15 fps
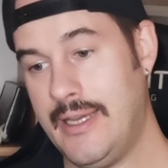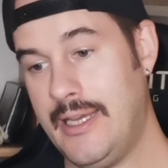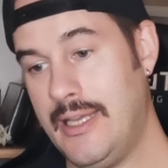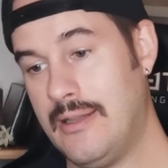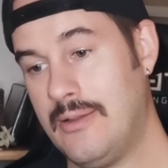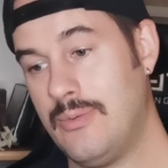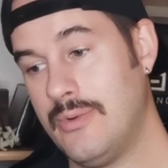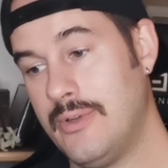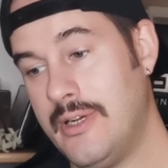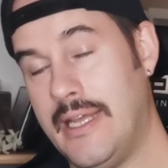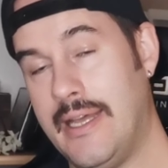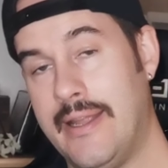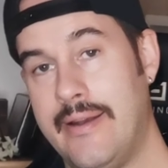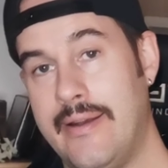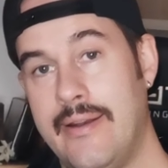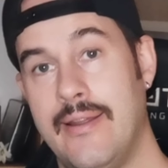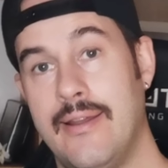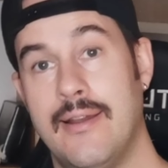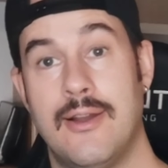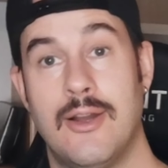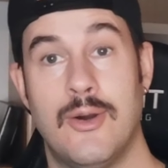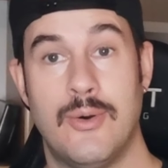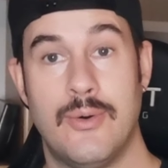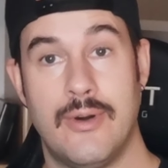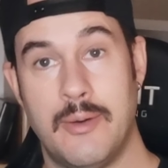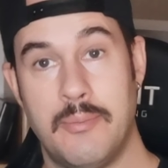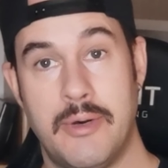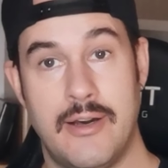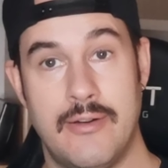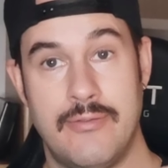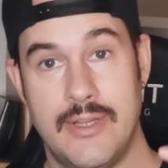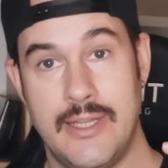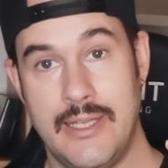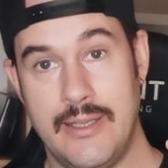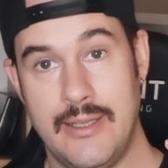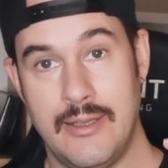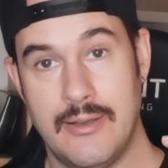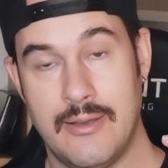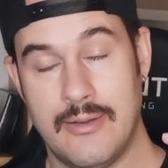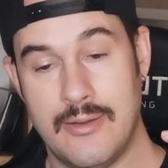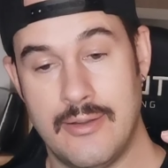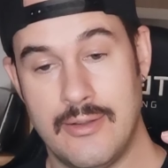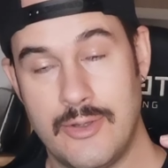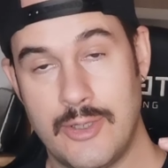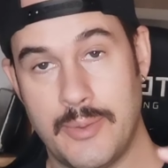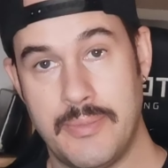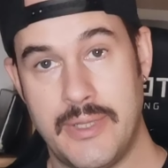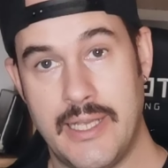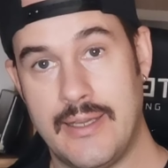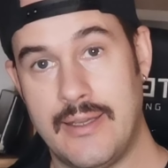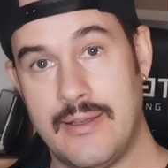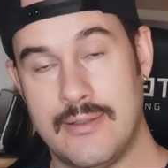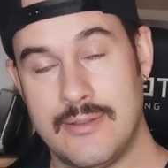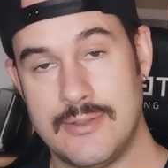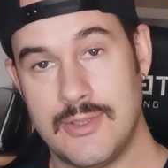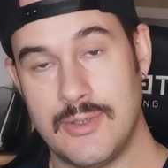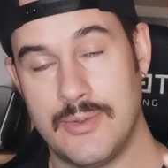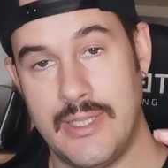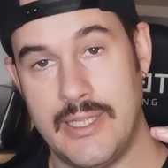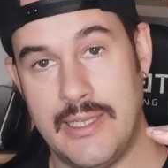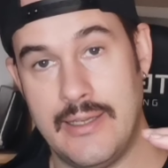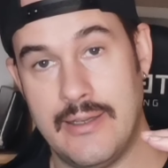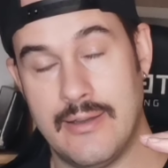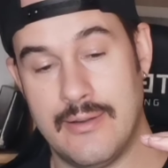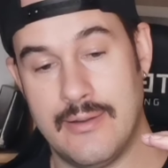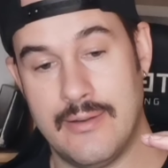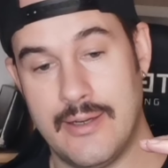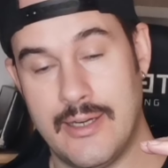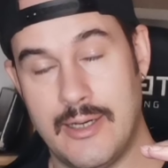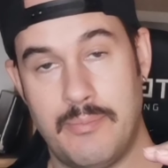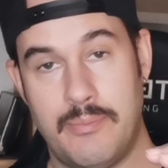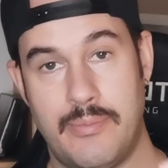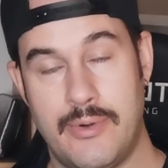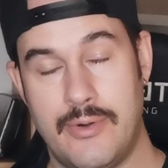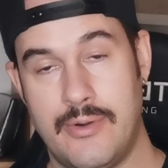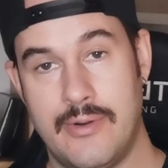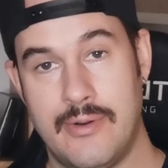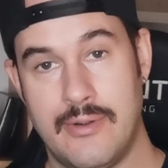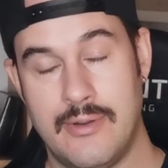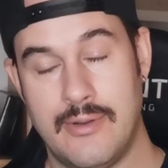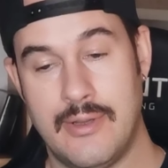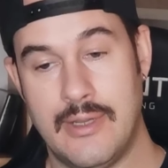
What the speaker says: it would then go above the top deck, so the upper